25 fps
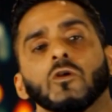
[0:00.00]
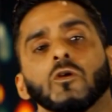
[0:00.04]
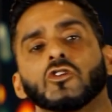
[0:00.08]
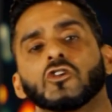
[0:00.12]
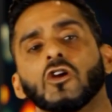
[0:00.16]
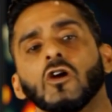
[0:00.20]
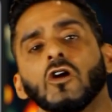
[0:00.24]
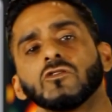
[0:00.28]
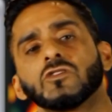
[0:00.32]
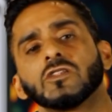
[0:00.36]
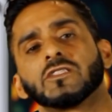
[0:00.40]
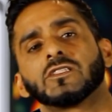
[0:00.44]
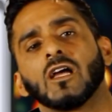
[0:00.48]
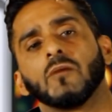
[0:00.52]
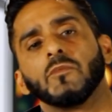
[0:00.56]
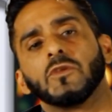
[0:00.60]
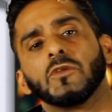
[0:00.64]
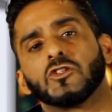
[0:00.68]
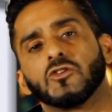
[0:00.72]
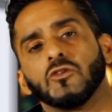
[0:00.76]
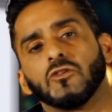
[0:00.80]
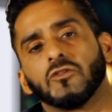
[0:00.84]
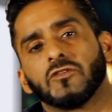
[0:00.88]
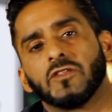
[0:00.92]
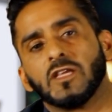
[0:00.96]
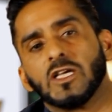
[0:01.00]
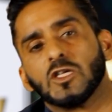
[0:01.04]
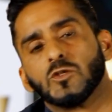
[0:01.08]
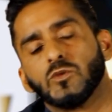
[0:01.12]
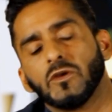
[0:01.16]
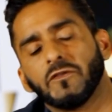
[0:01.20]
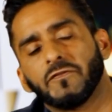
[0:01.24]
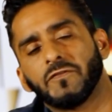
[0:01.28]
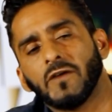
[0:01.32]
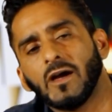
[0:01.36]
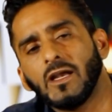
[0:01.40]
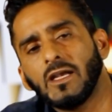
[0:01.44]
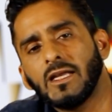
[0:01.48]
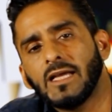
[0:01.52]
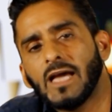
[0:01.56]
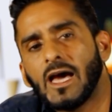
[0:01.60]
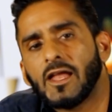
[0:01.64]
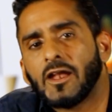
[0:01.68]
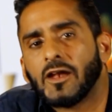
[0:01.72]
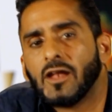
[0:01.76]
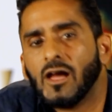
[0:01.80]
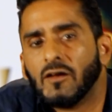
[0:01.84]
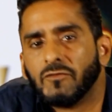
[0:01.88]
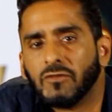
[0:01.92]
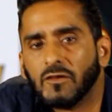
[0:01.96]
Which goes to tell me two things. We finally
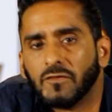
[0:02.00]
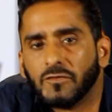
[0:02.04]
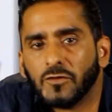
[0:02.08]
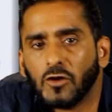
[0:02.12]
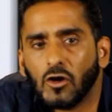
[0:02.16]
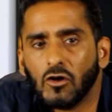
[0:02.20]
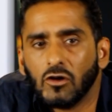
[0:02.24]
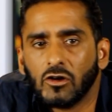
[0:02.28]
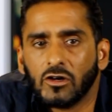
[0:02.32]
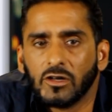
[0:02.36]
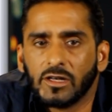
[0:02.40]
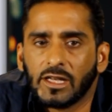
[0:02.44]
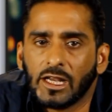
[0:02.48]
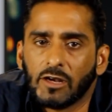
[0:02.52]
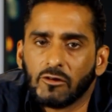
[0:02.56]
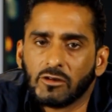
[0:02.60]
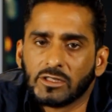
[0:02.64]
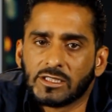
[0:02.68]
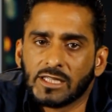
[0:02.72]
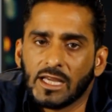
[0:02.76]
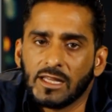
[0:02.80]
had enough of no good